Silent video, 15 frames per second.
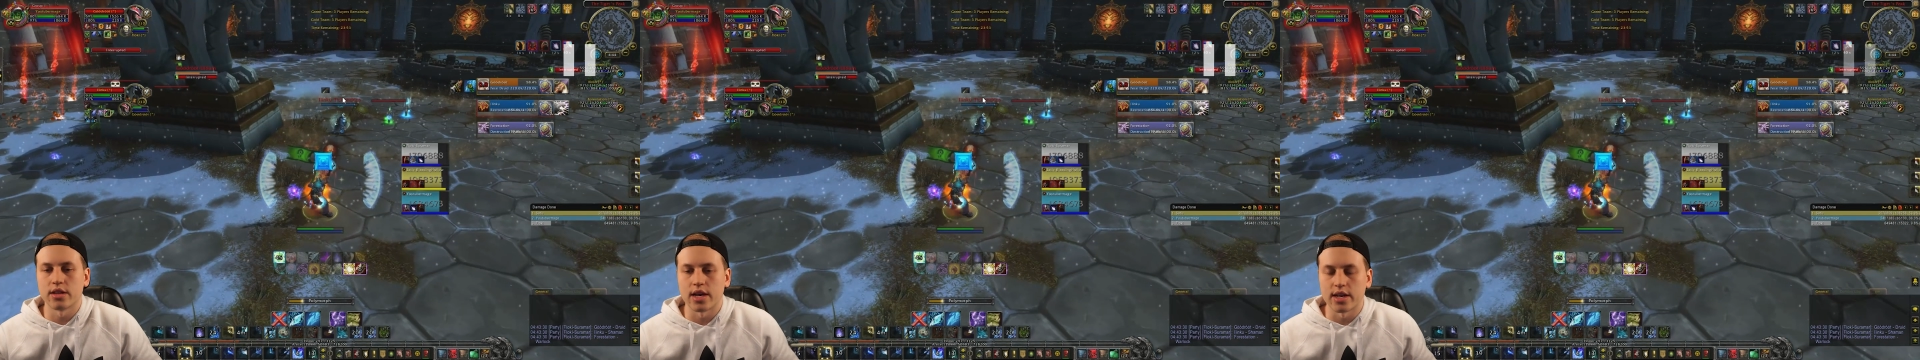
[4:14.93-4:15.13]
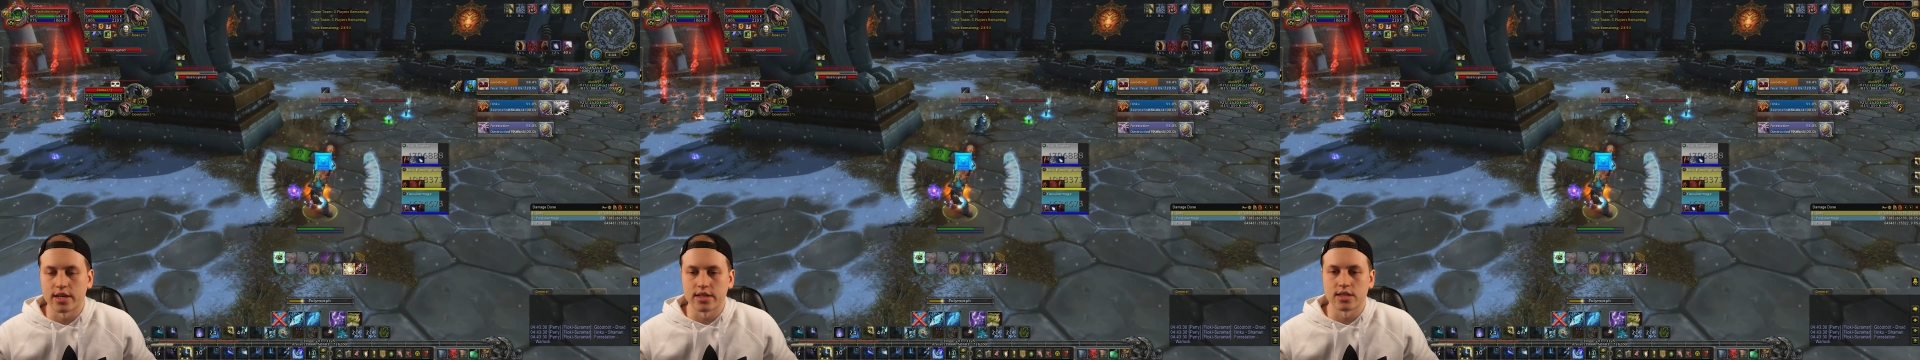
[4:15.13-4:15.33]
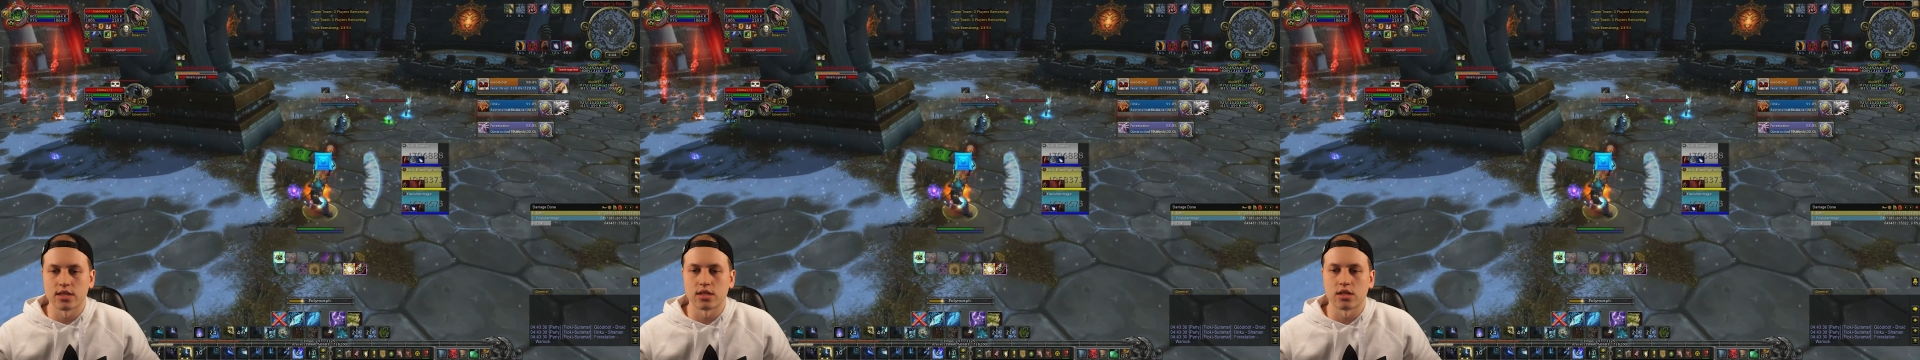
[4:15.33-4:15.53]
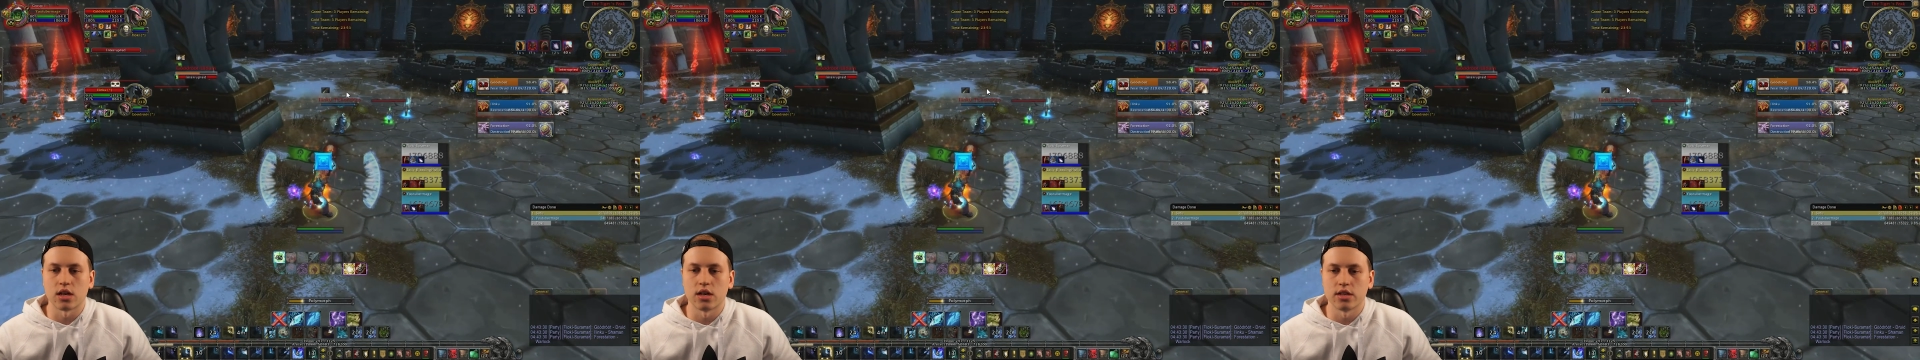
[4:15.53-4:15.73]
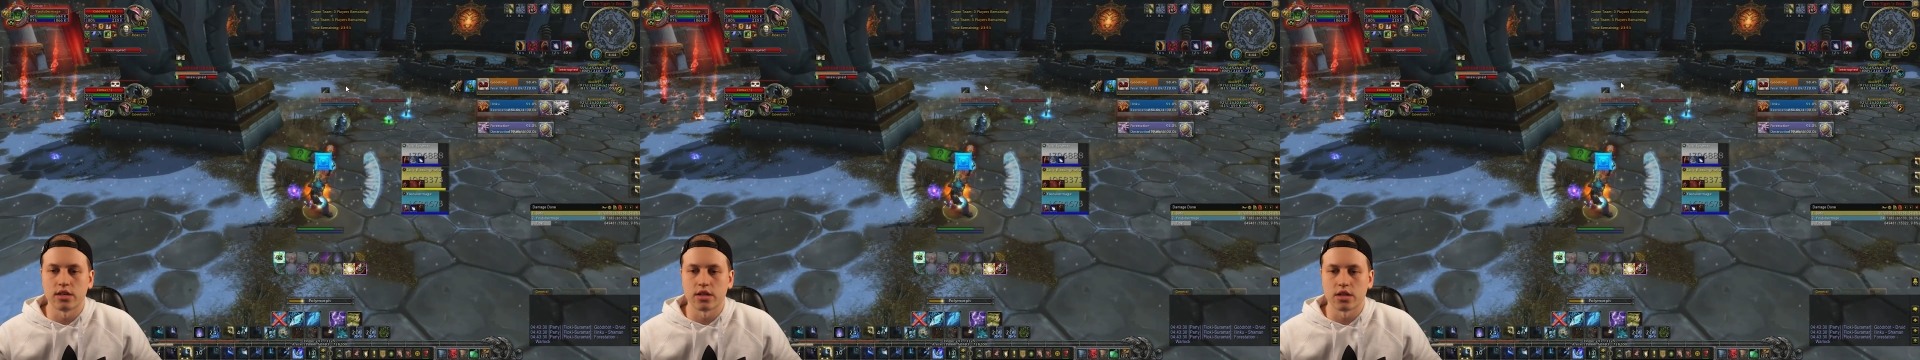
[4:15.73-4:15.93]
that he
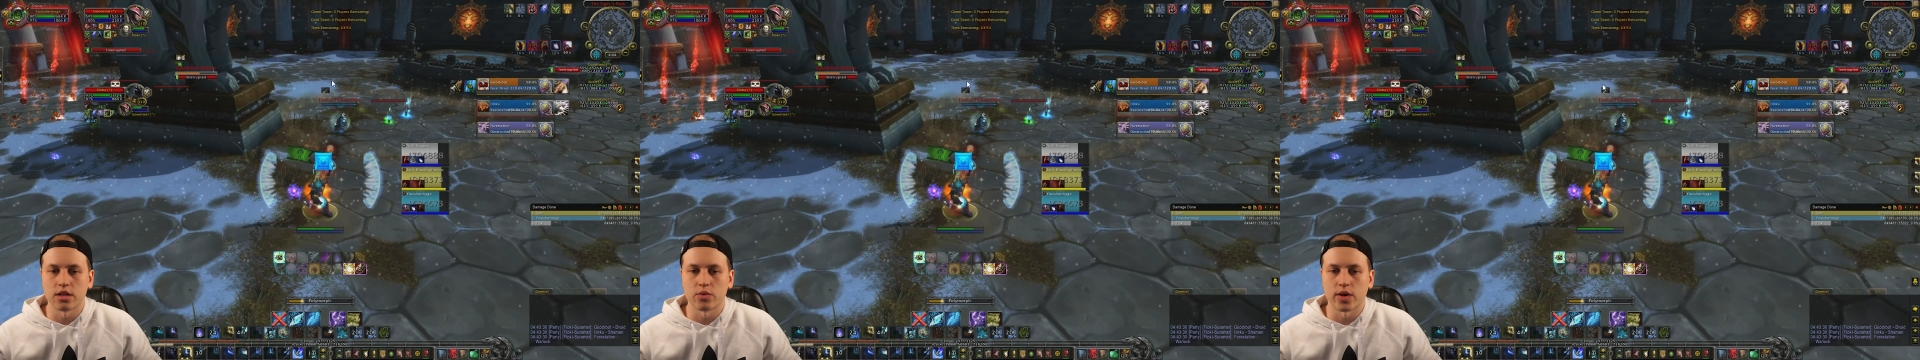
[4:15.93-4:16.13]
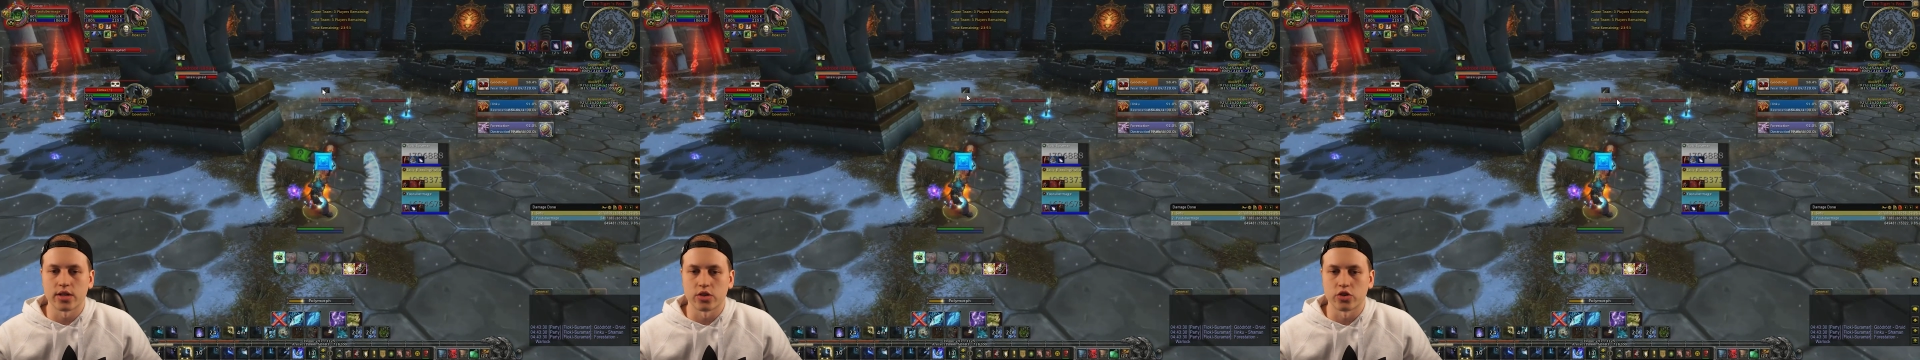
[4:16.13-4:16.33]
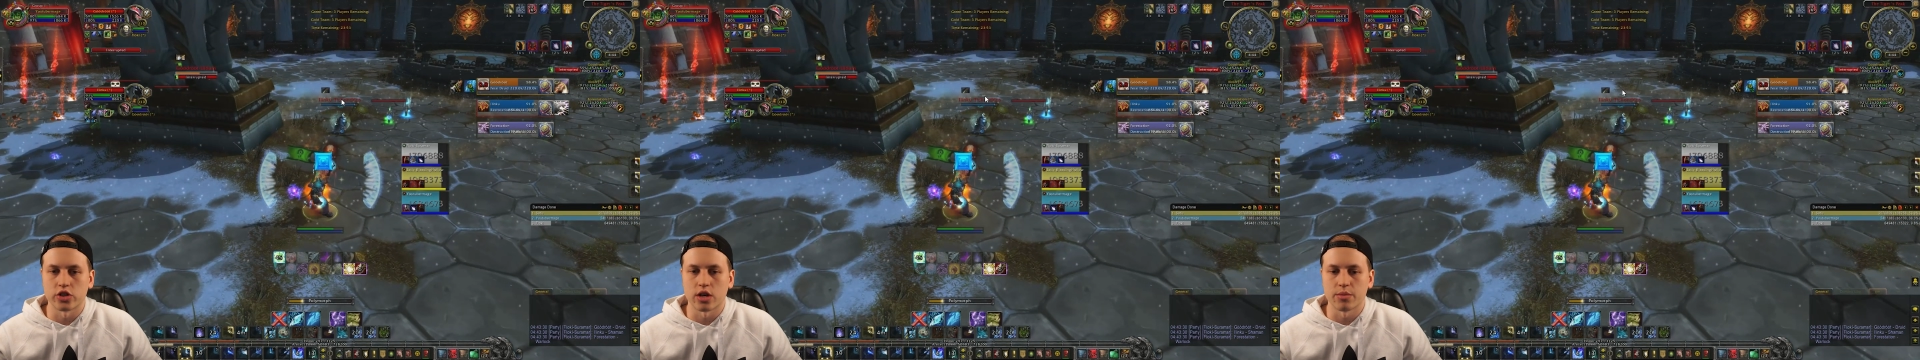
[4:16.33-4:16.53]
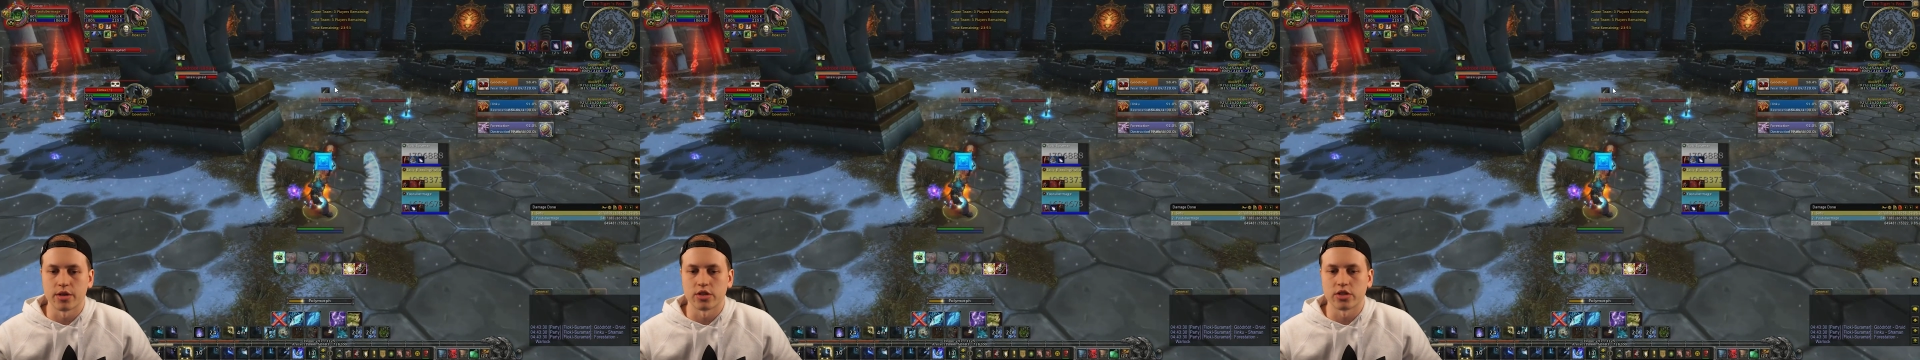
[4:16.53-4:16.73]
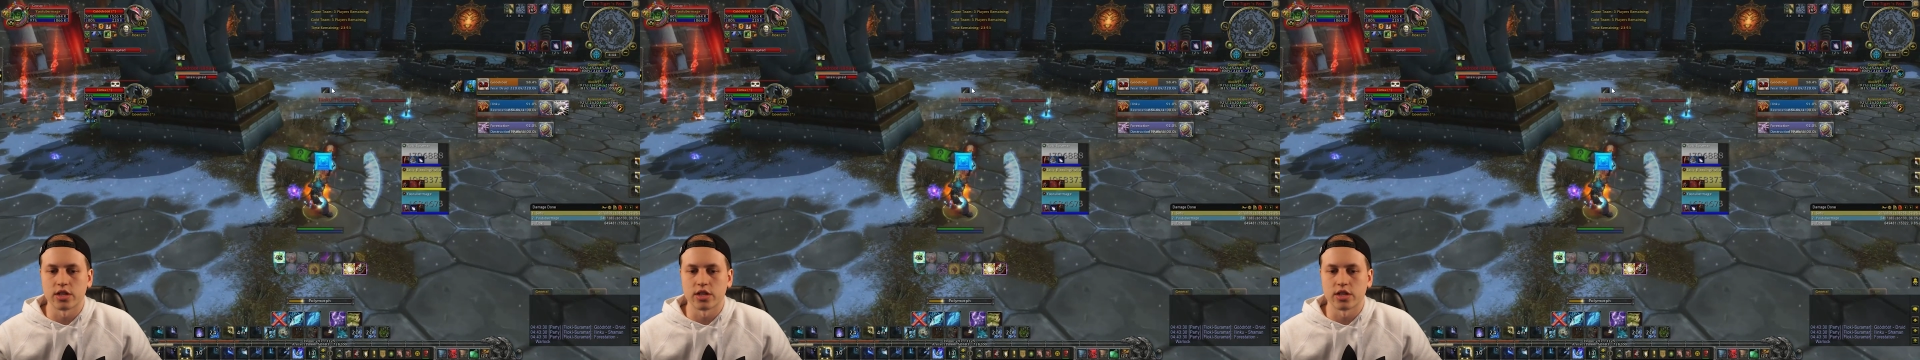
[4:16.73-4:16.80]
stunned the rest of Shaman,